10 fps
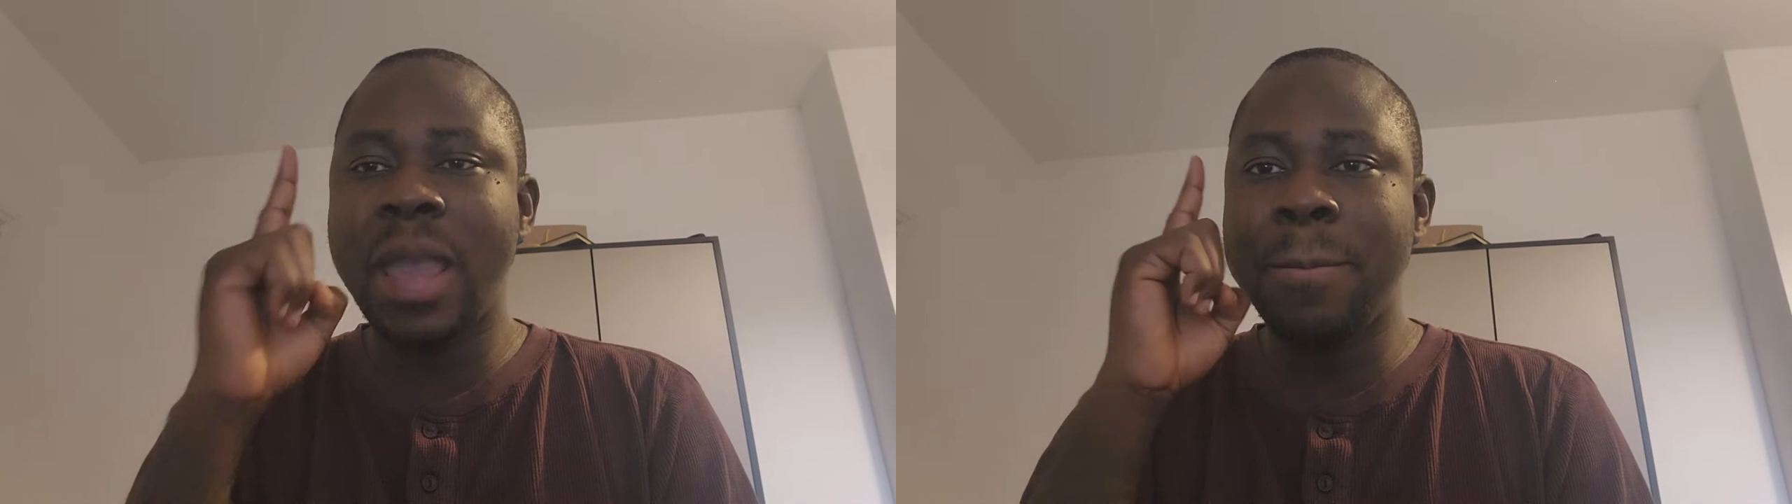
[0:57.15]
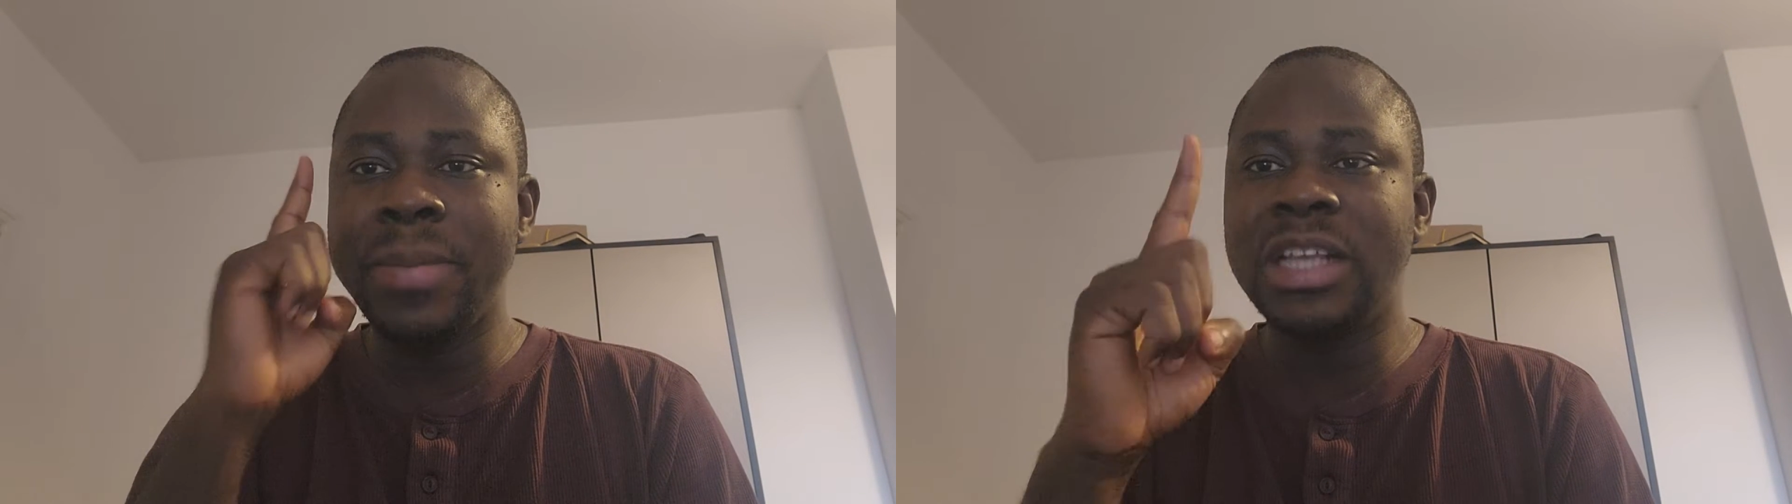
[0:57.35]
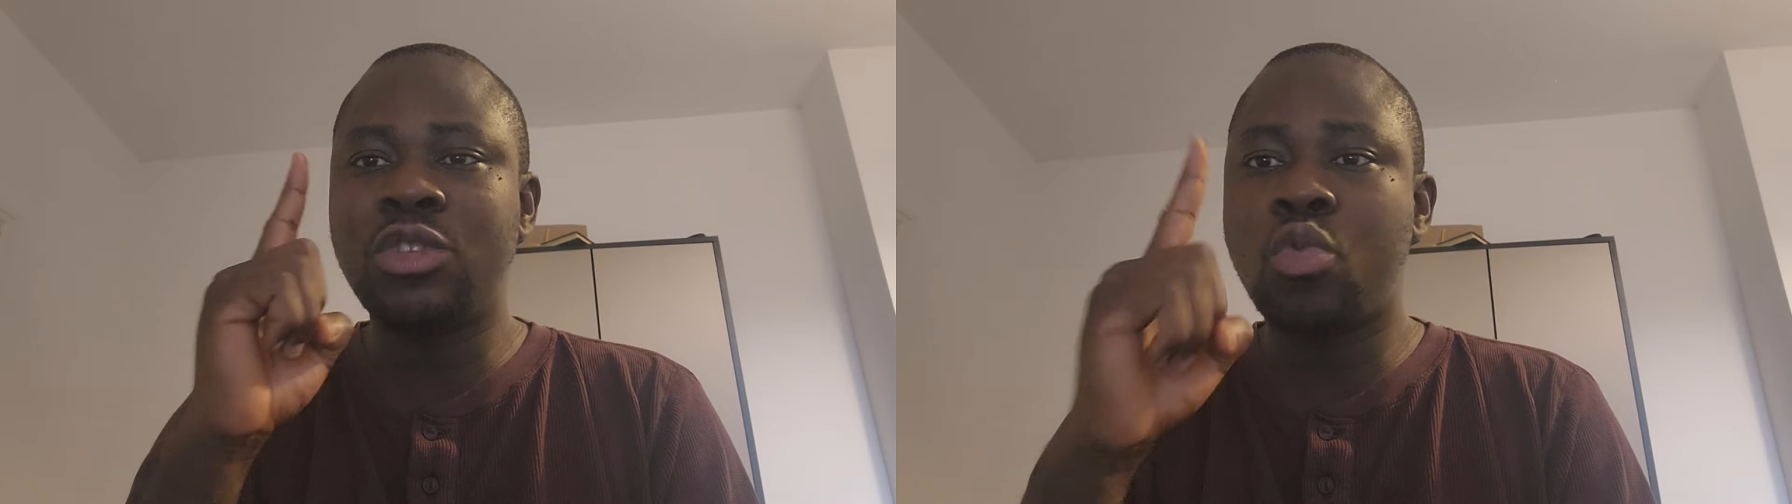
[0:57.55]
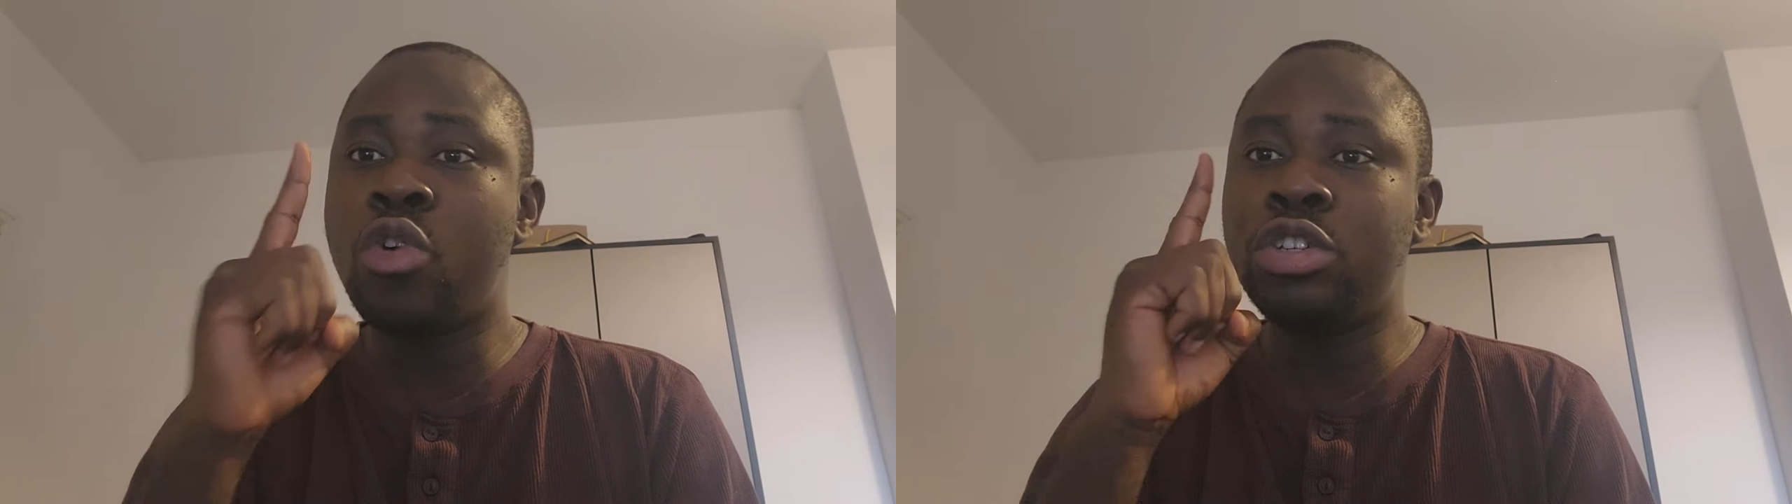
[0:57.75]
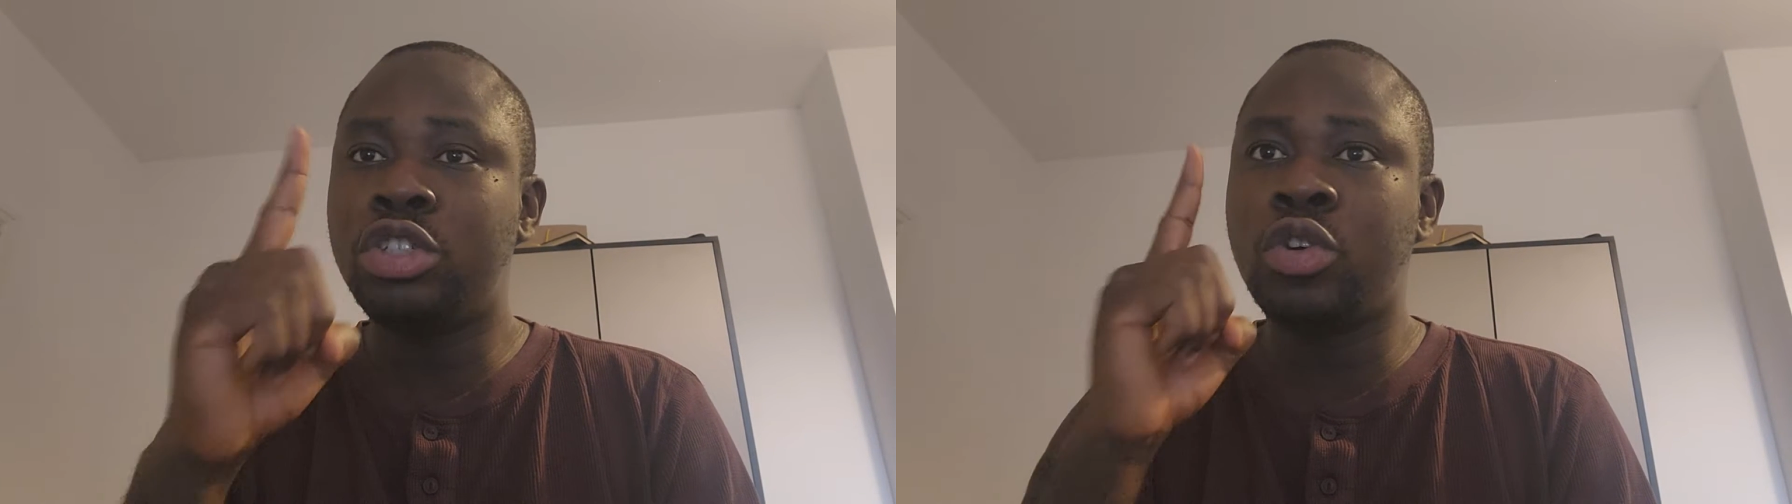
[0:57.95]
emit
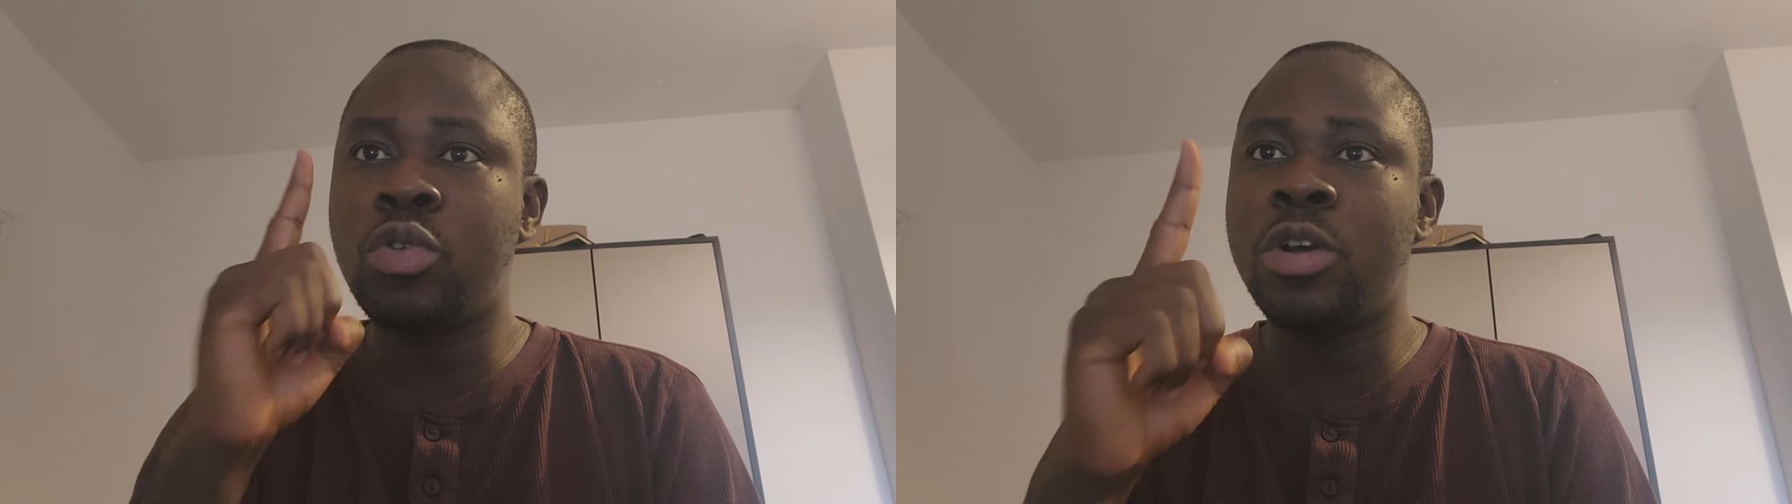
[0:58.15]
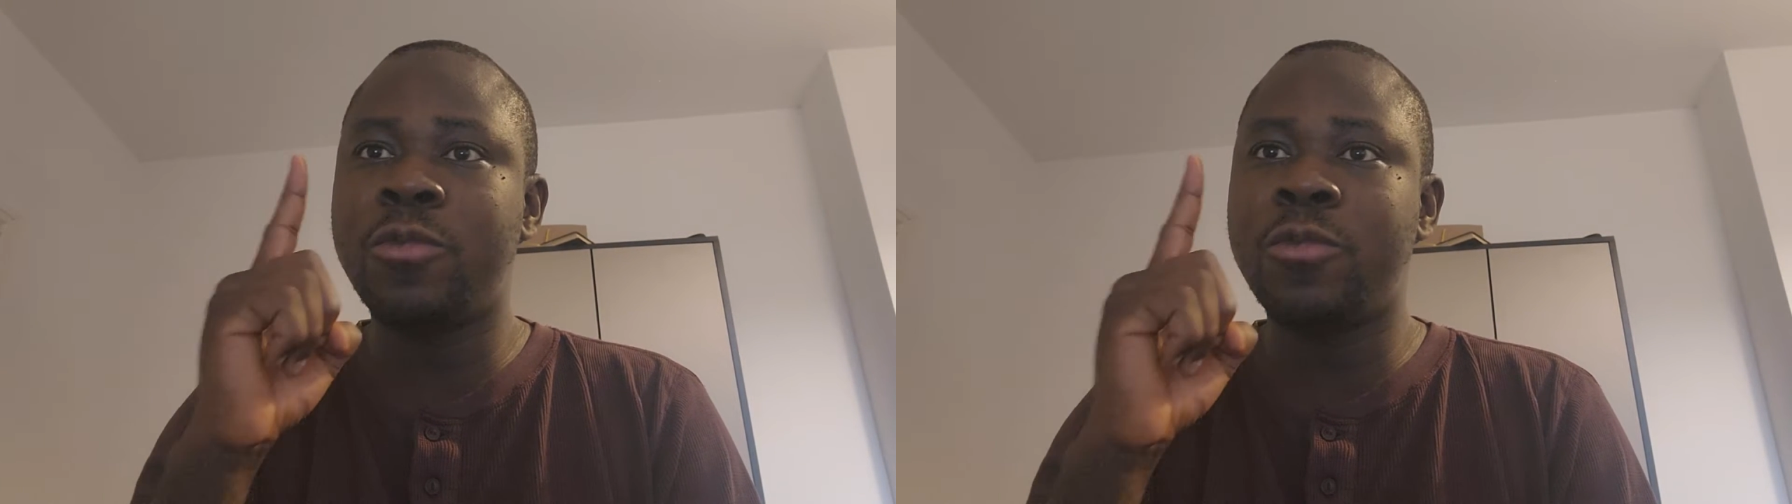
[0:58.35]
1 ton